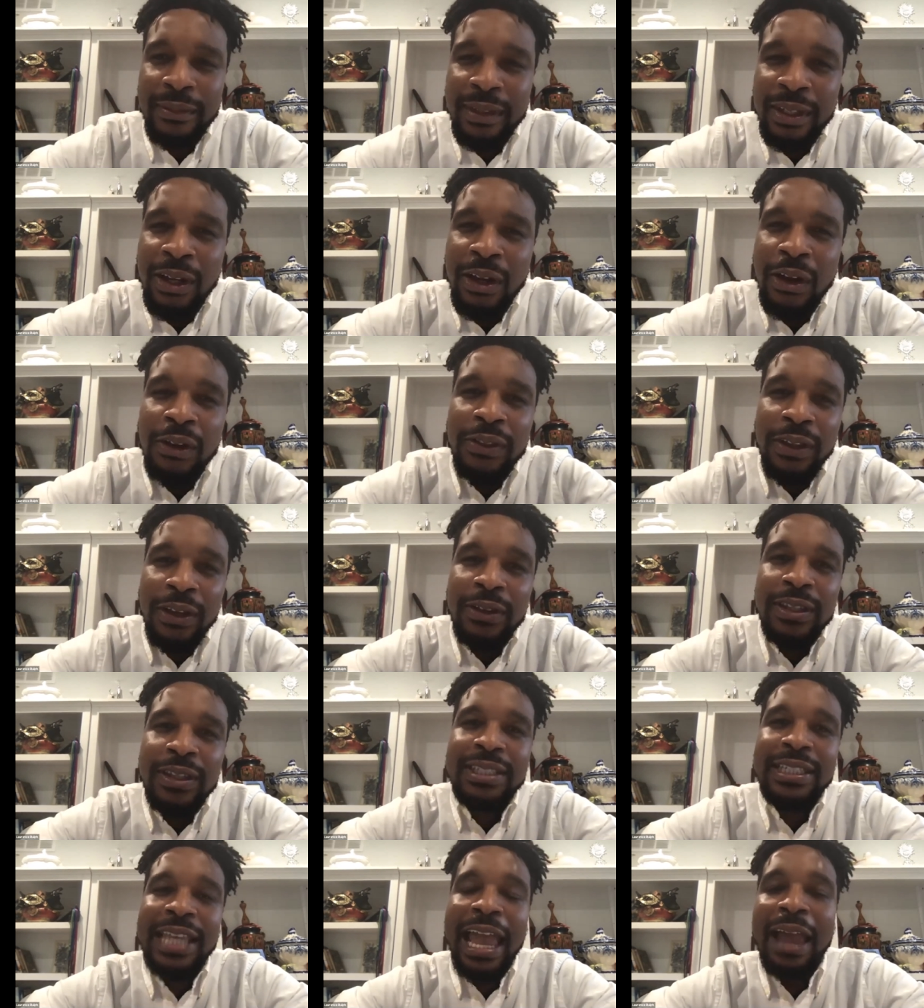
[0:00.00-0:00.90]
although
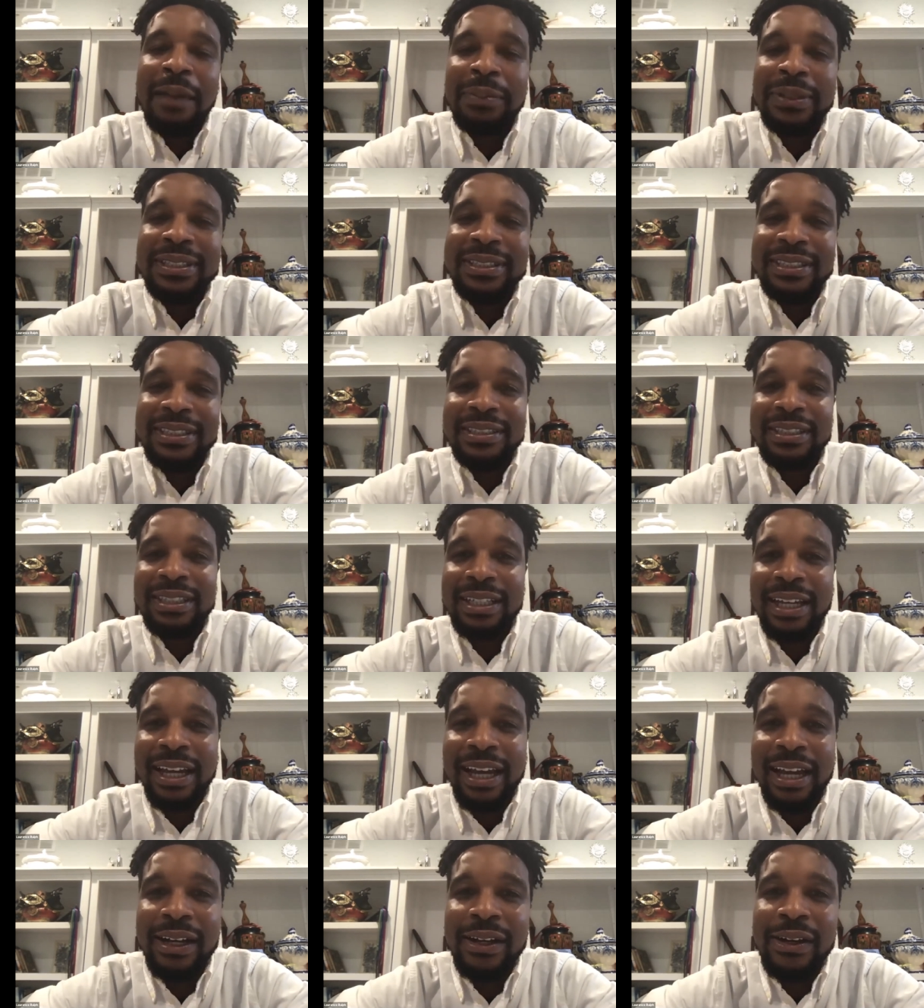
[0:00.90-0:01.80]
this happens in
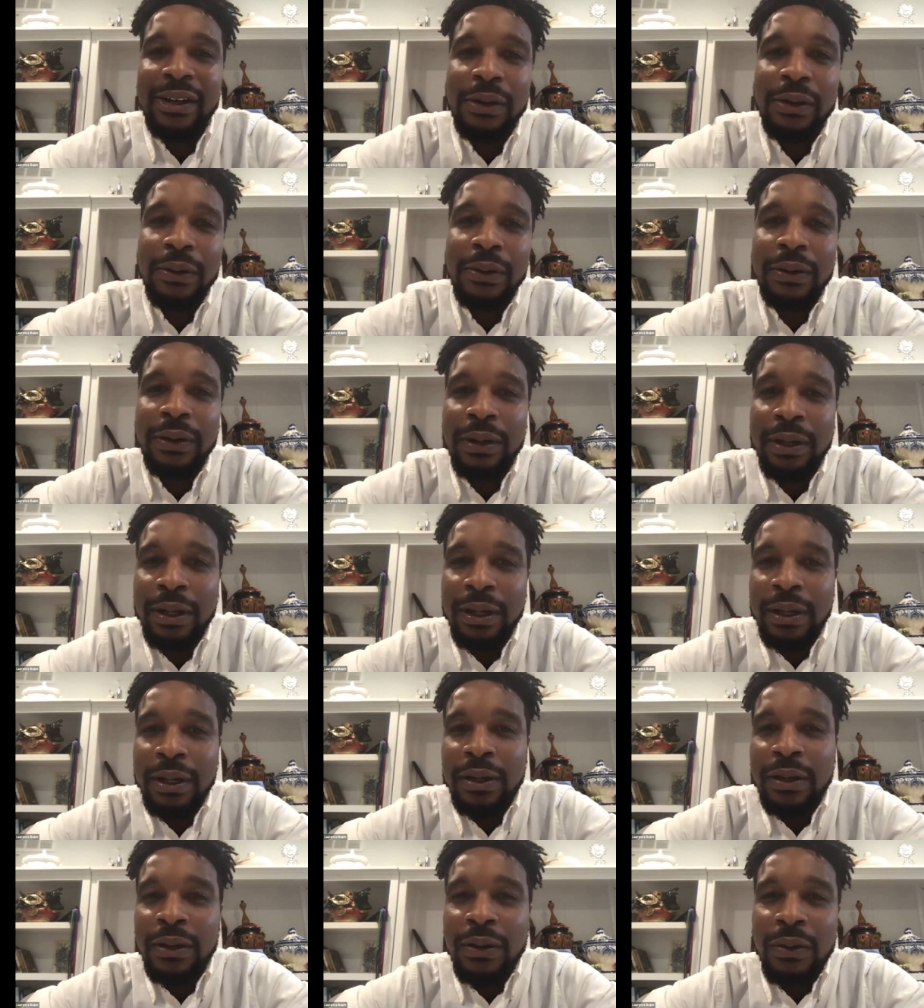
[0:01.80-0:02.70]
Chicago,
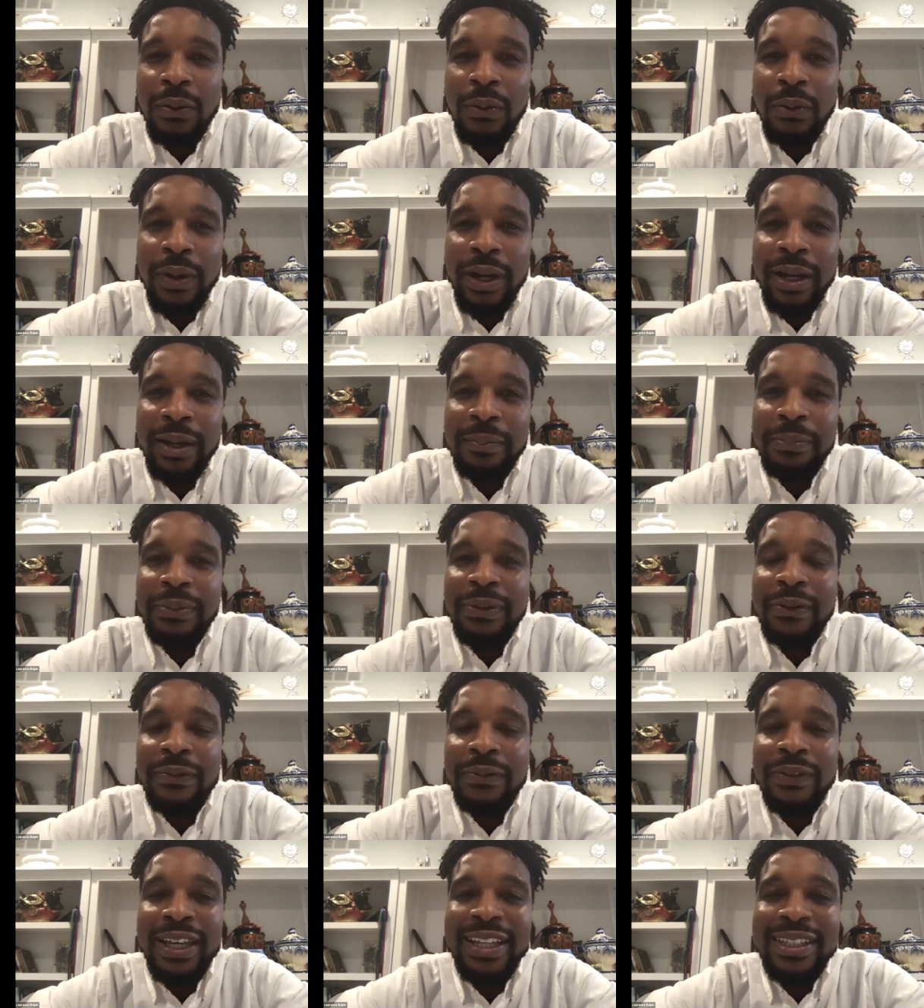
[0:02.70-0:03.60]
what
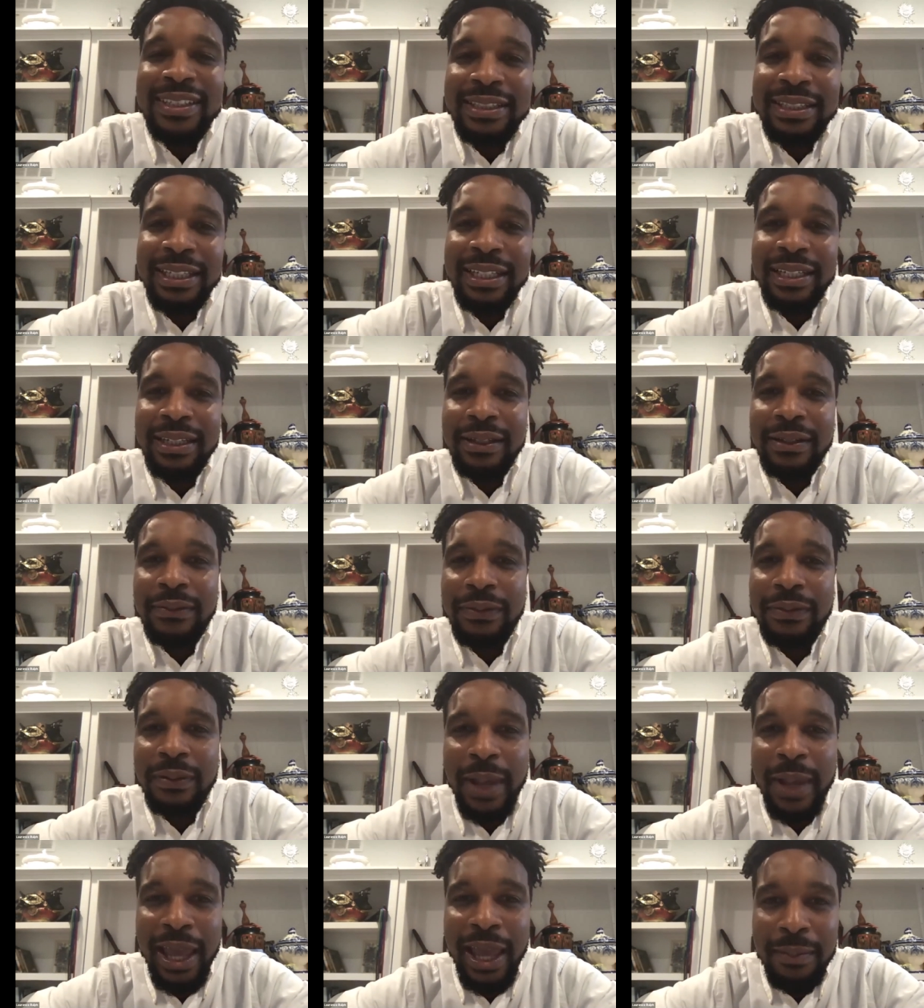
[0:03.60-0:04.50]
prevents it
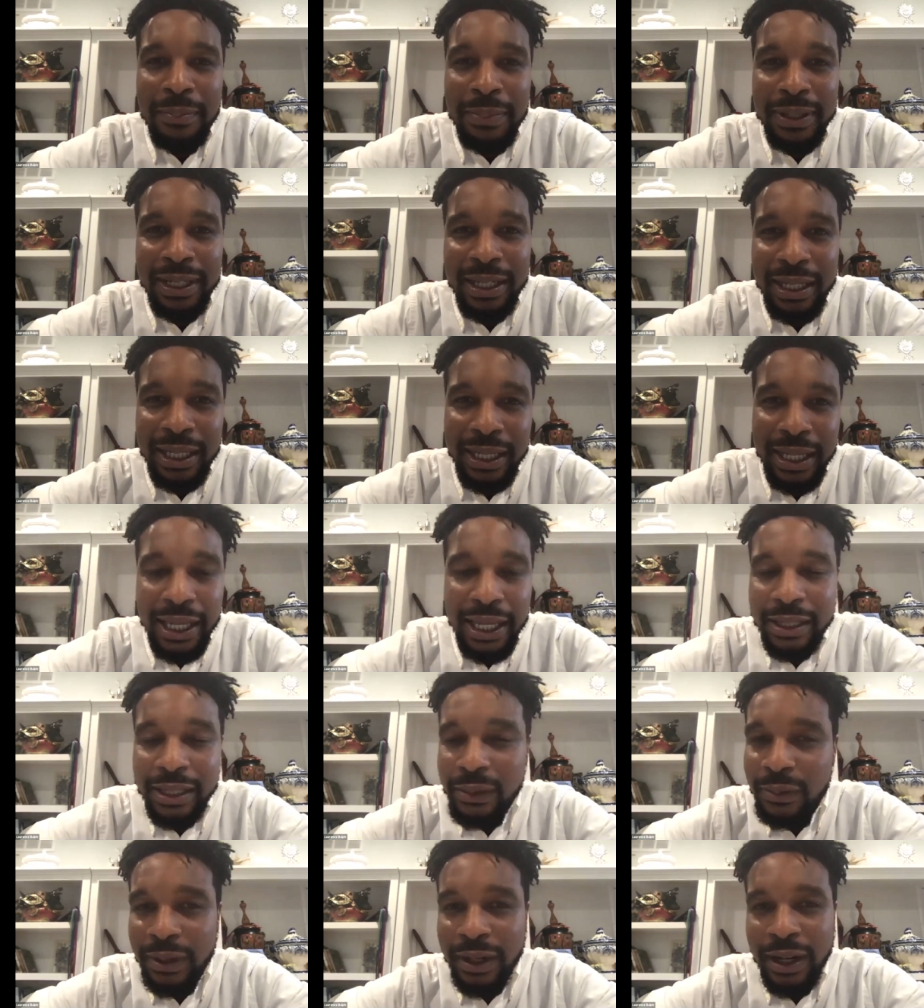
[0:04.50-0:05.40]
from happening
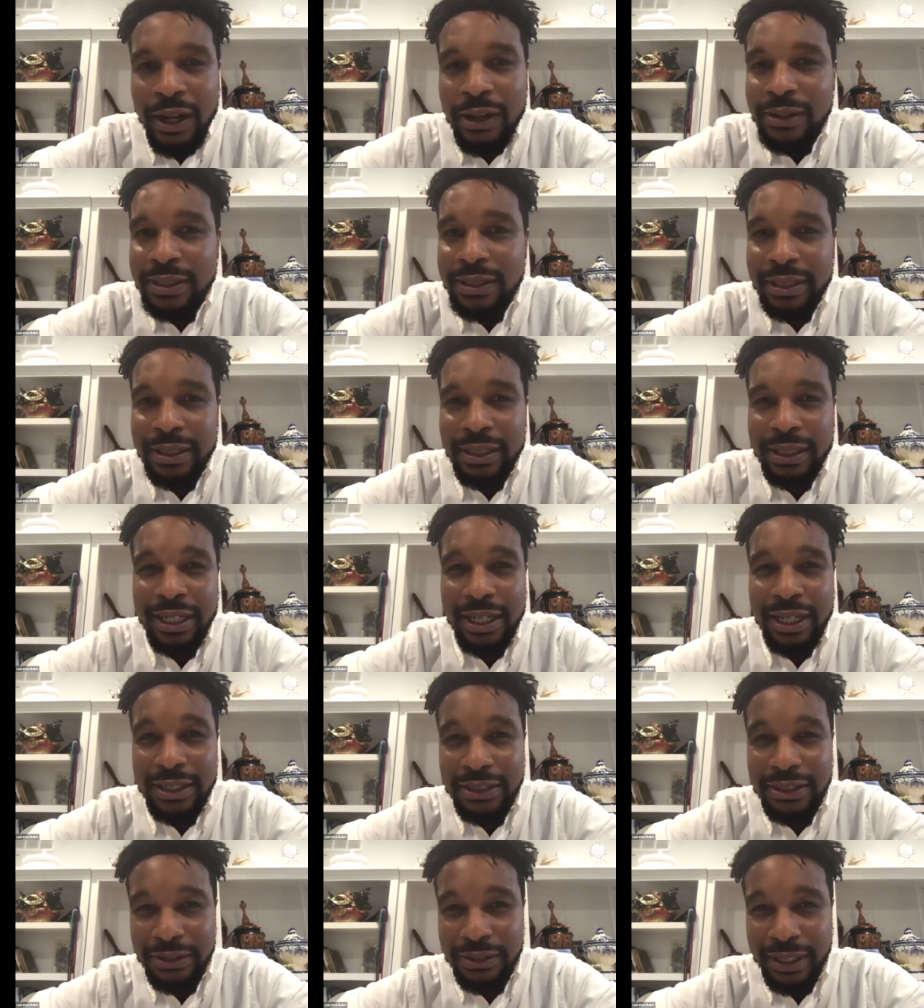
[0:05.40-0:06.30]
anywhere else in the
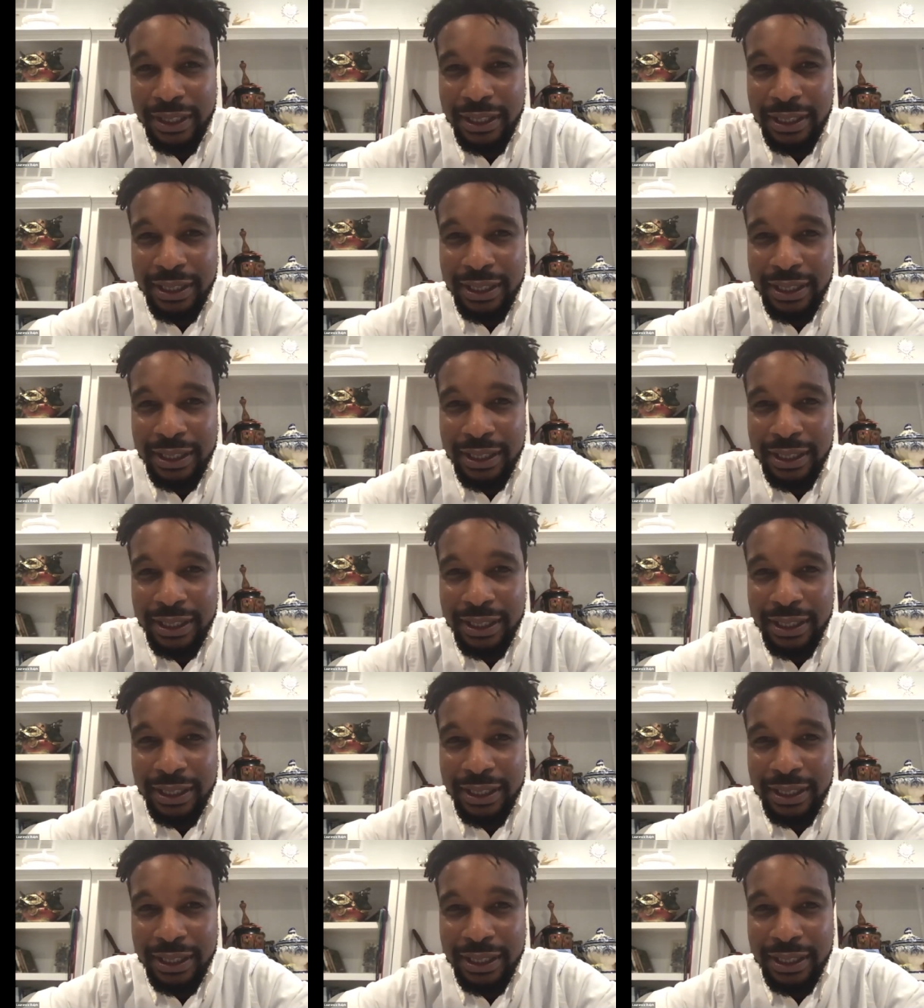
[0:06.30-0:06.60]
country?